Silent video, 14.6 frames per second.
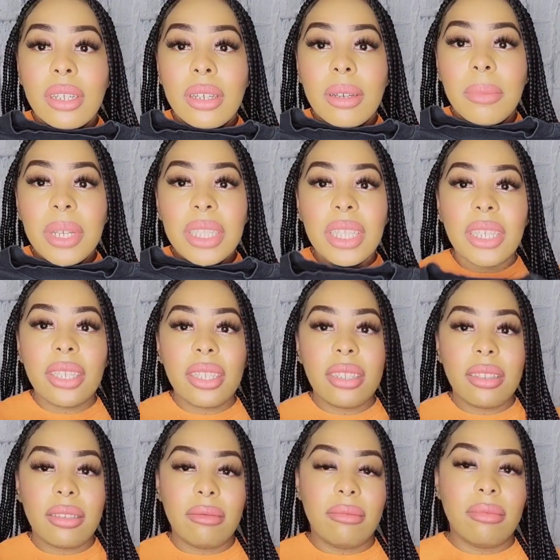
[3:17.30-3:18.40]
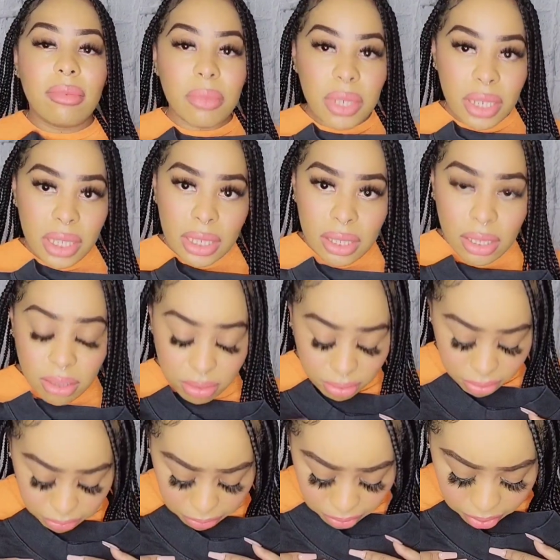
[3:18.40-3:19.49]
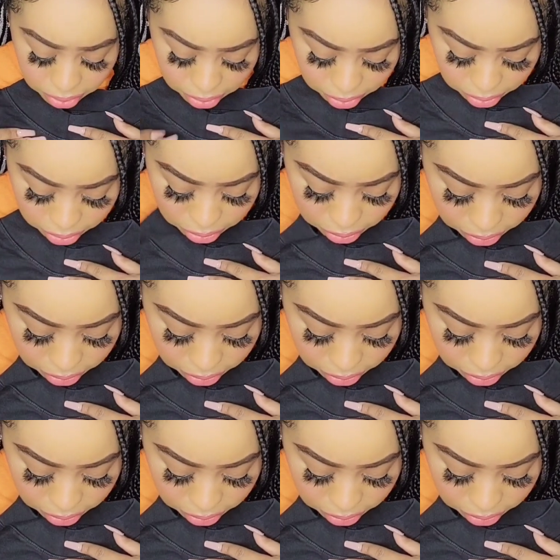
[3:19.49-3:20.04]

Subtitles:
But what is this on here?